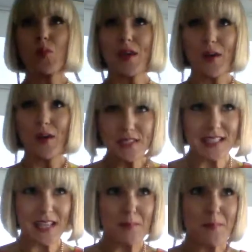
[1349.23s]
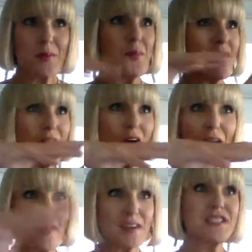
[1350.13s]
We go to sleep. We have
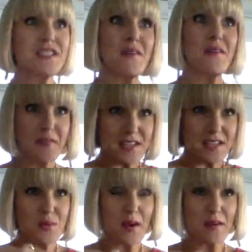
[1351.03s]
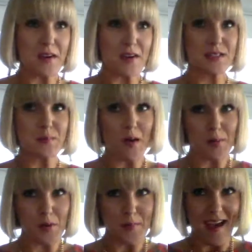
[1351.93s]
all of our stuff fit into our very small
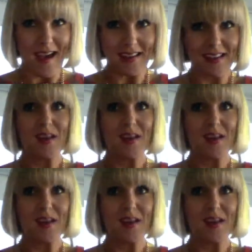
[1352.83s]
blue bag.